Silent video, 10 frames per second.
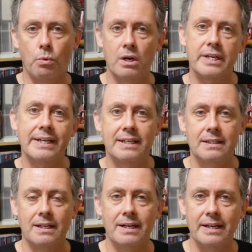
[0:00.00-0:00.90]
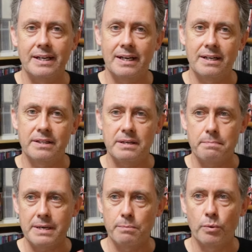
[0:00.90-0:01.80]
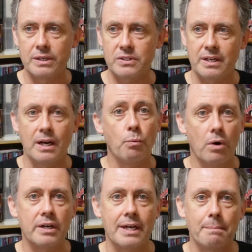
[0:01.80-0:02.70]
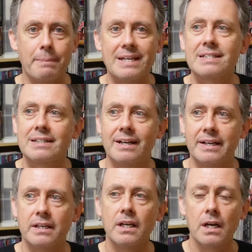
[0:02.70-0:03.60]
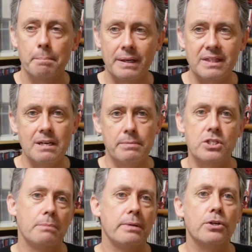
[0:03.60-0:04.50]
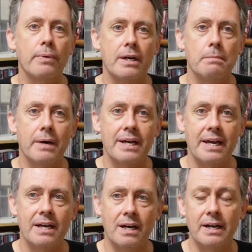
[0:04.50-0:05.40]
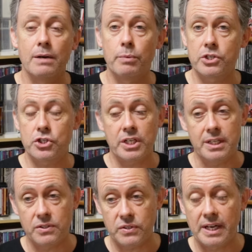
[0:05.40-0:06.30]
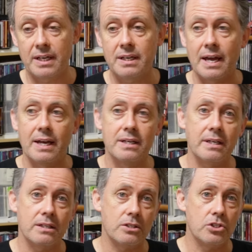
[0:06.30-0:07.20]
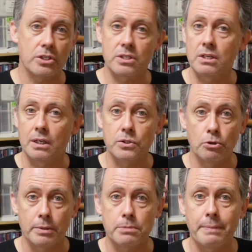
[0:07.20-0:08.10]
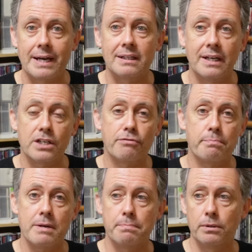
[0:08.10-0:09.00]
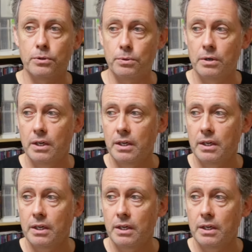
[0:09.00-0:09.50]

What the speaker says: walking in a line, and the meme was a walking bass line, but the image had been created by AI, which he said, and it just got so much backlash from people who,